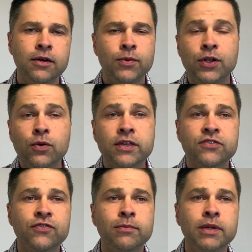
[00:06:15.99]
We know this
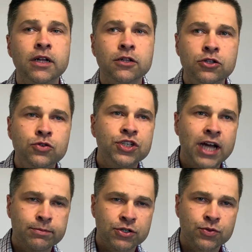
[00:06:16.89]
from Luke
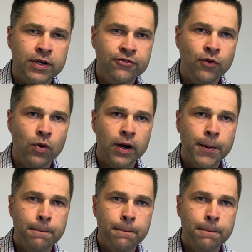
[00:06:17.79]
chapter 24.